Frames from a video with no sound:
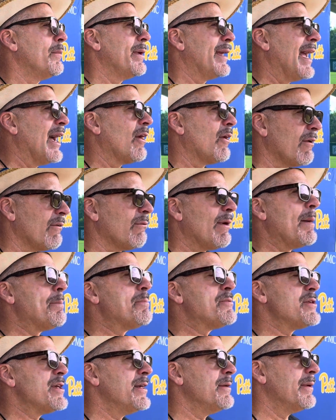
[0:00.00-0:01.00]
We got our
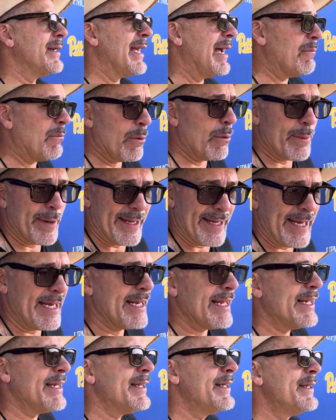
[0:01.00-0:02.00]
reps in. We got what we
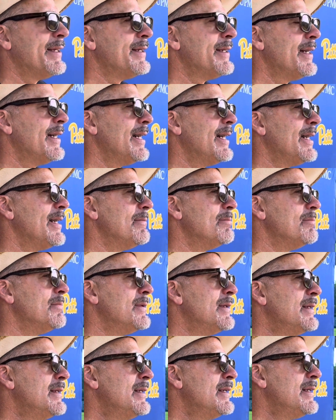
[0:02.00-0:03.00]
needed.
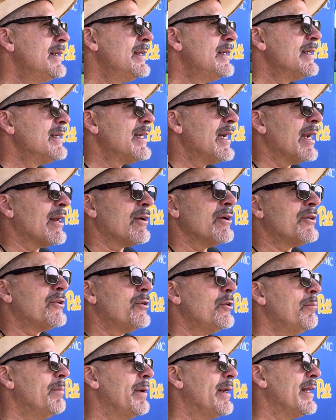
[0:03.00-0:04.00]
Got a good
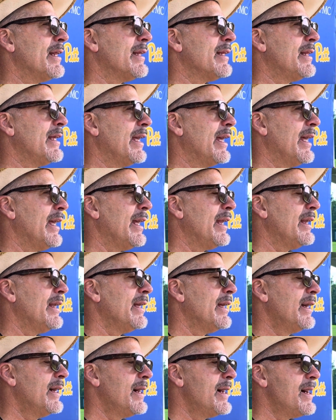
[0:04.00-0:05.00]
2 minute at the end.
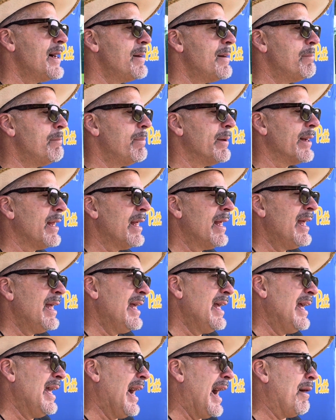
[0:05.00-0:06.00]
But
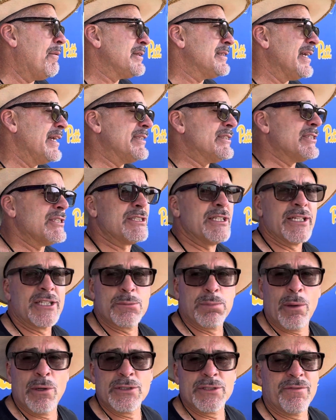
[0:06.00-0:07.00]
I would say just the
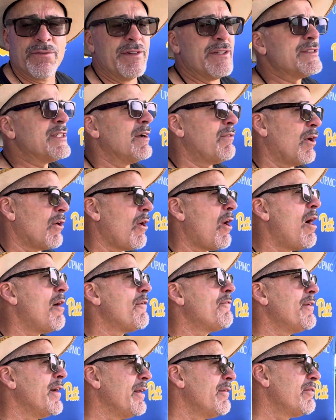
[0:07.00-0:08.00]
explosiveness of our
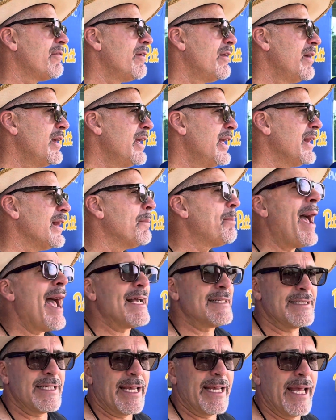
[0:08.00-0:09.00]
offense in the
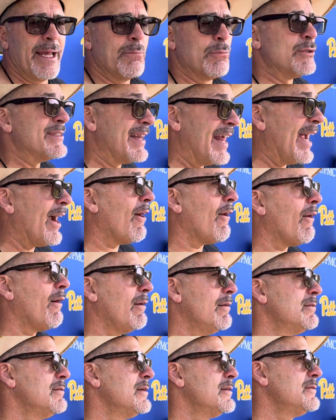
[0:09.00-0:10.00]
passing game was there,
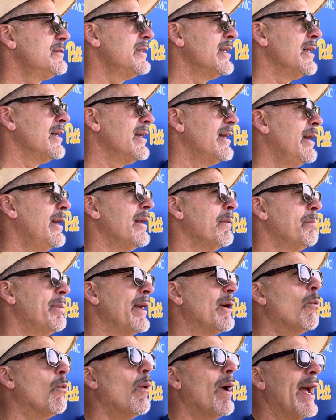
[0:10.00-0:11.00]
in a
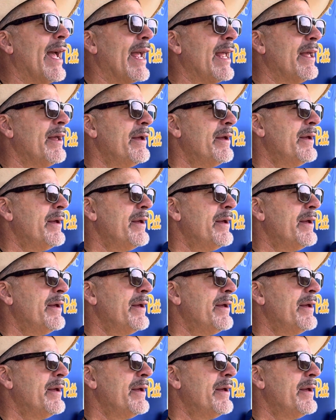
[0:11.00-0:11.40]
big way.